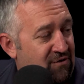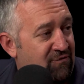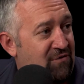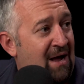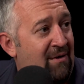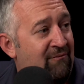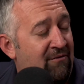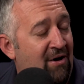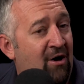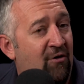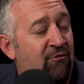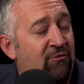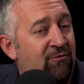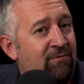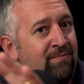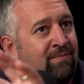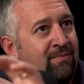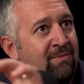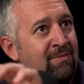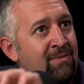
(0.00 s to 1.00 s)
shift knob valve,
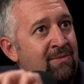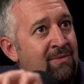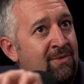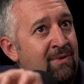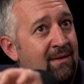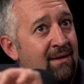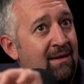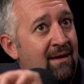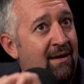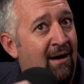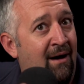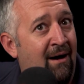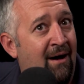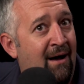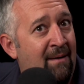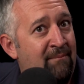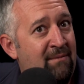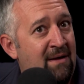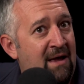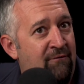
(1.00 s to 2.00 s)

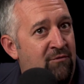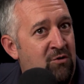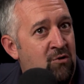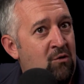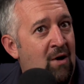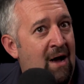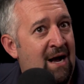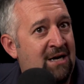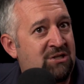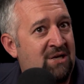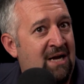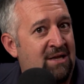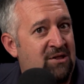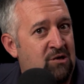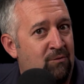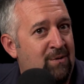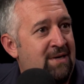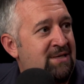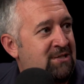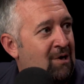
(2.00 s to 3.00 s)
if you actually get
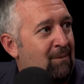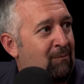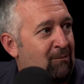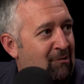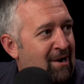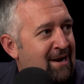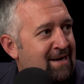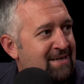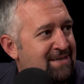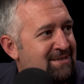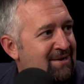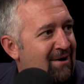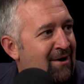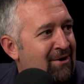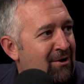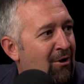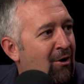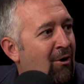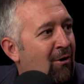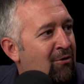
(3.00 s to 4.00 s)
the retail price
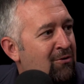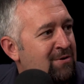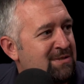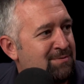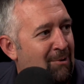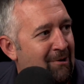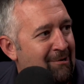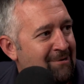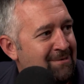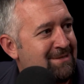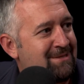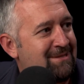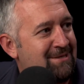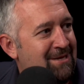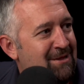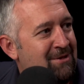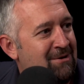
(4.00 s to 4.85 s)
on all those parts,